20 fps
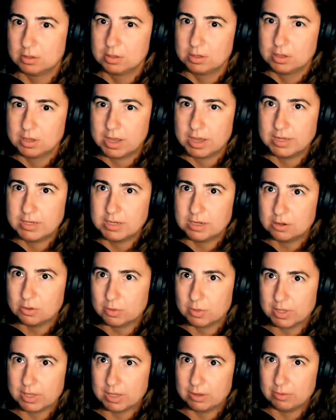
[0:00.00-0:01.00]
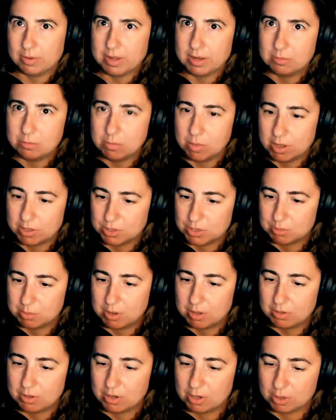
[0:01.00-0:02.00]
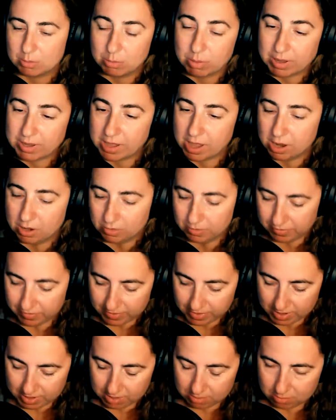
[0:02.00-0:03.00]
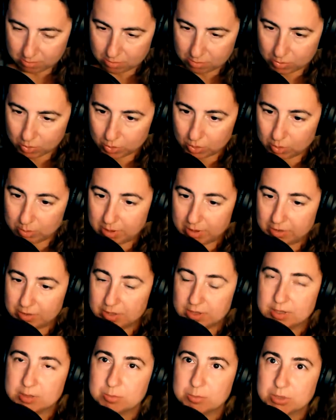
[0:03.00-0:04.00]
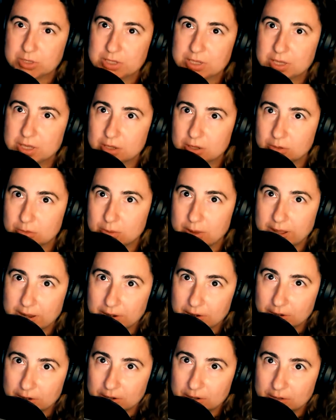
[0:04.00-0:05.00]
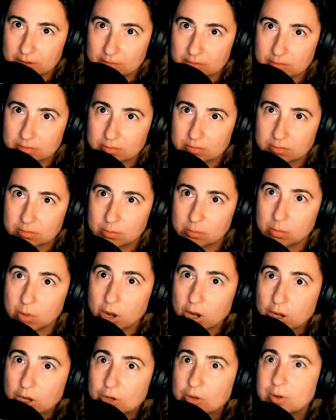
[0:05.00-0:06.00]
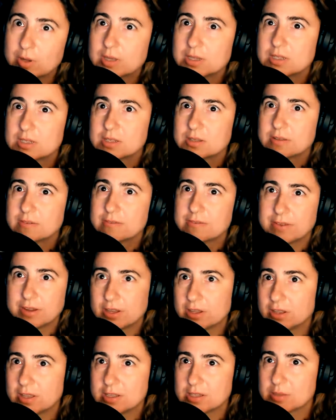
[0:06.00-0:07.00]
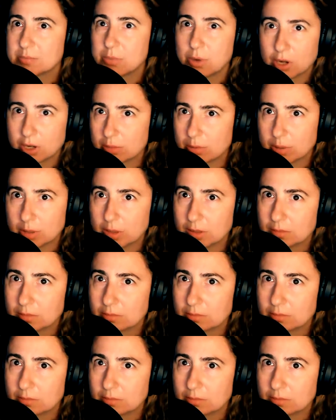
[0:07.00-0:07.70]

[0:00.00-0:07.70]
I didn't really read much about her biography or about this particular writer, Margaret Fairless Barber.